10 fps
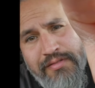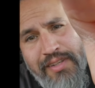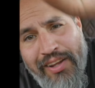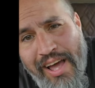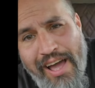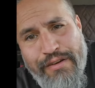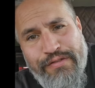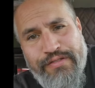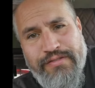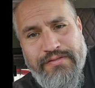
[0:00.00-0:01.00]
alive.
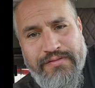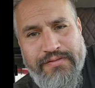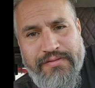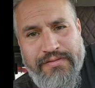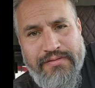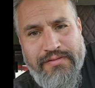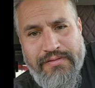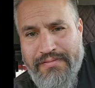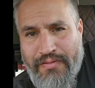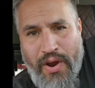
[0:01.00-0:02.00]

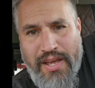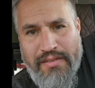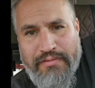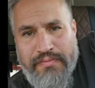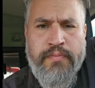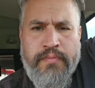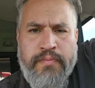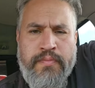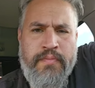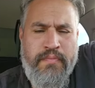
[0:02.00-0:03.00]
Right?
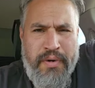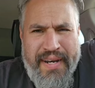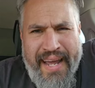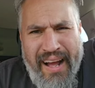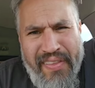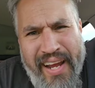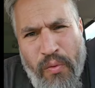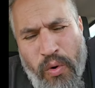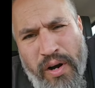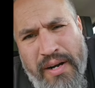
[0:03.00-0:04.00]
But now that
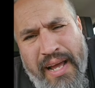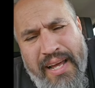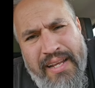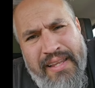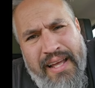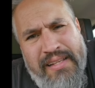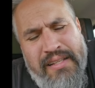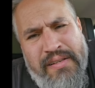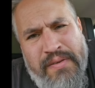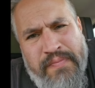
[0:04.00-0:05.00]
we're not in that
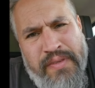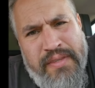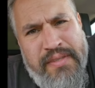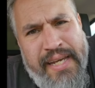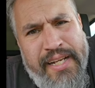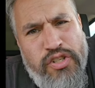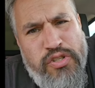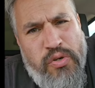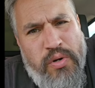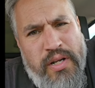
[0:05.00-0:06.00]
danger
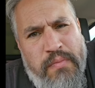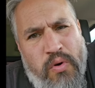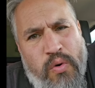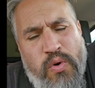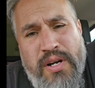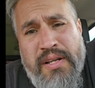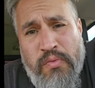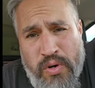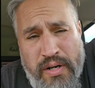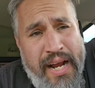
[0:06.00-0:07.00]
zone anymore,
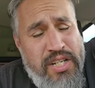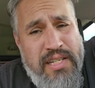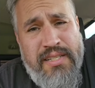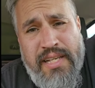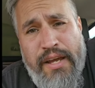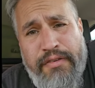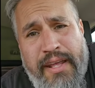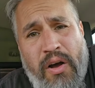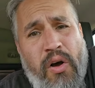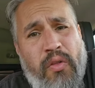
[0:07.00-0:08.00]
we're actually safe
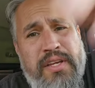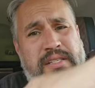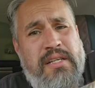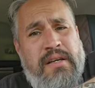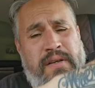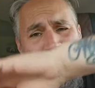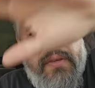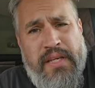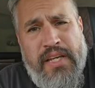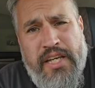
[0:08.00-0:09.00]
now. All these
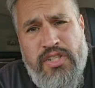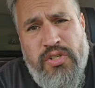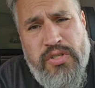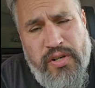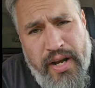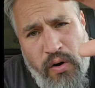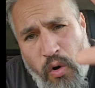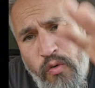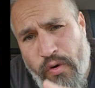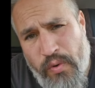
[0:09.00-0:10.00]
issues are now
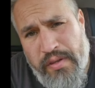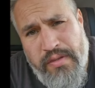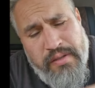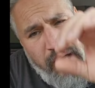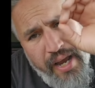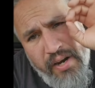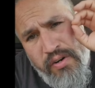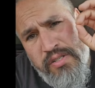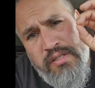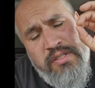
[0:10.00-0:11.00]
over with. The tiger
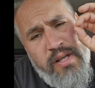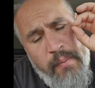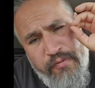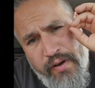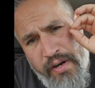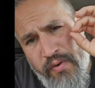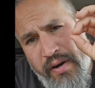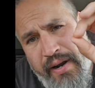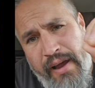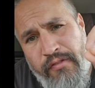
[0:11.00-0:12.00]
is stopped fucking
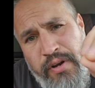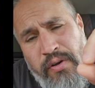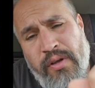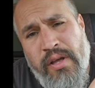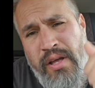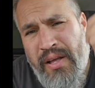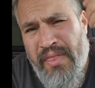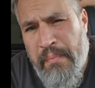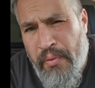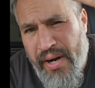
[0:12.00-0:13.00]
running after you.
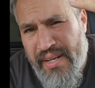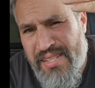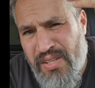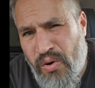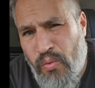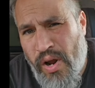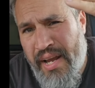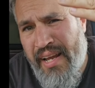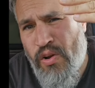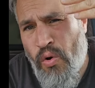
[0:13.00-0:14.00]
The brain is still
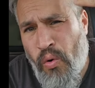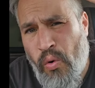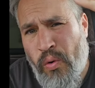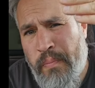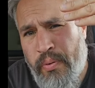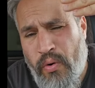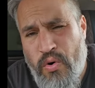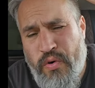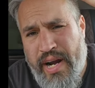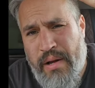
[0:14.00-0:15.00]
running an old
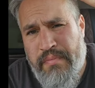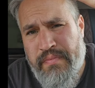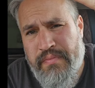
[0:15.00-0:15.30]
program.